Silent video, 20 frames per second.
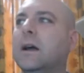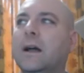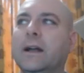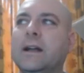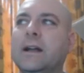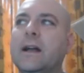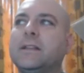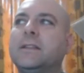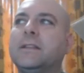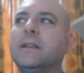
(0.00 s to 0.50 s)
I
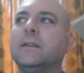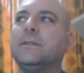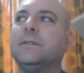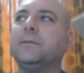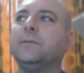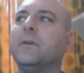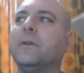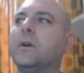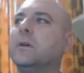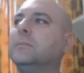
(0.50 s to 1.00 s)
got this
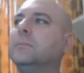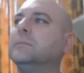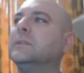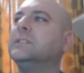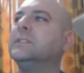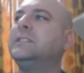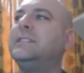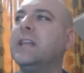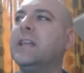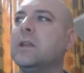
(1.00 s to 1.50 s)
from
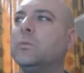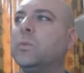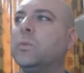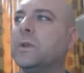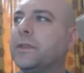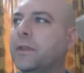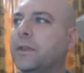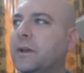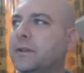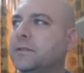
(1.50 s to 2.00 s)
Send
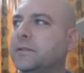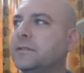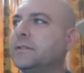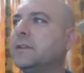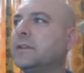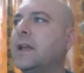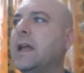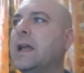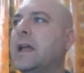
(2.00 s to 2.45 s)
With Us,